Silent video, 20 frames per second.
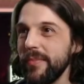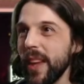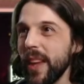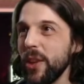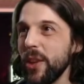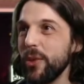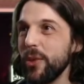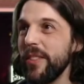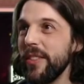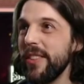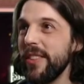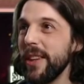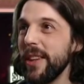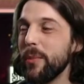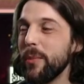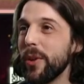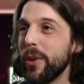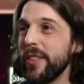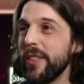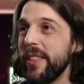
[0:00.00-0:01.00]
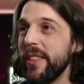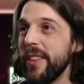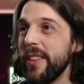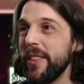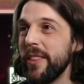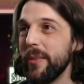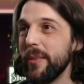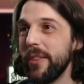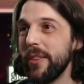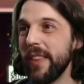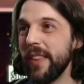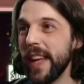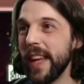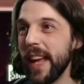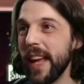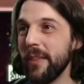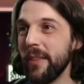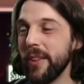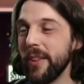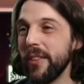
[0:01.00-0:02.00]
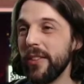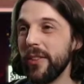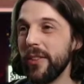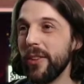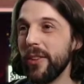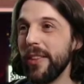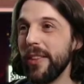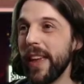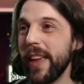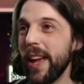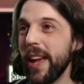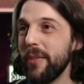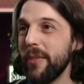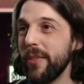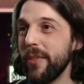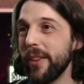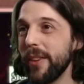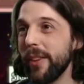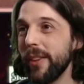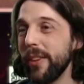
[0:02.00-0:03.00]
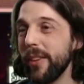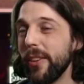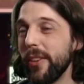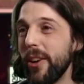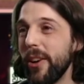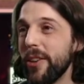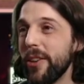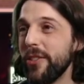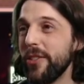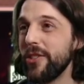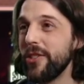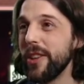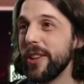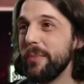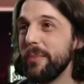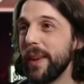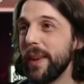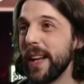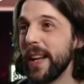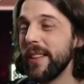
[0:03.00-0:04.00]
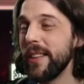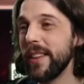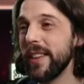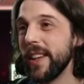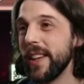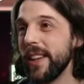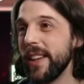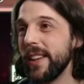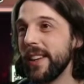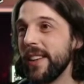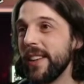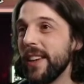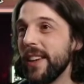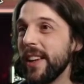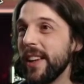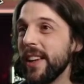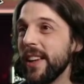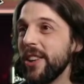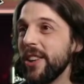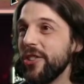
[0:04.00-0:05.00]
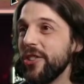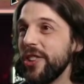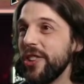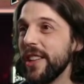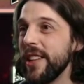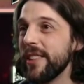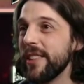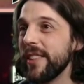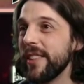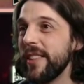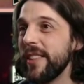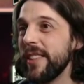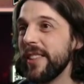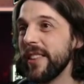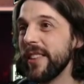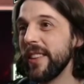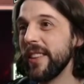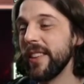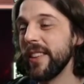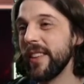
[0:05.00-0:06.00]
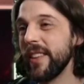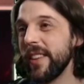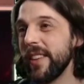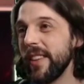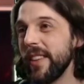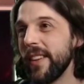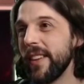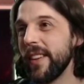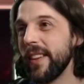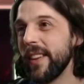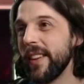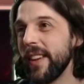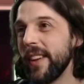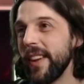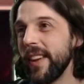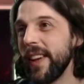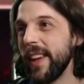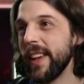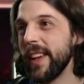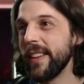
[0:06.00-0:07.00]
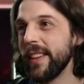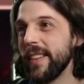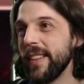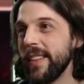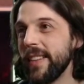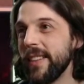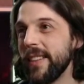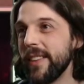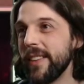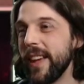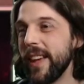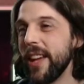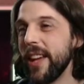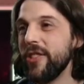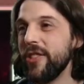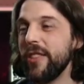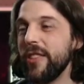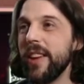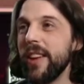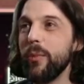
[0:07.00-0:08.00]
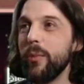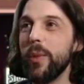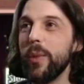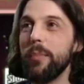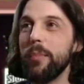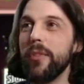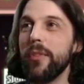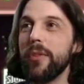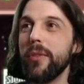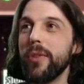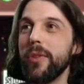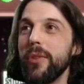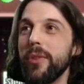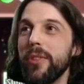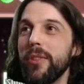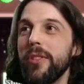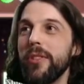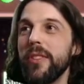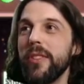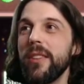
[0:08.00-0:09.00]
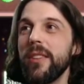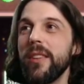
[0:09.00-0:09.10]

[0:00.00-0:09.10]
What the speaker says: you can see what systems they have installed. They have oxygen, piloting, shields, and engines and weapons, of course.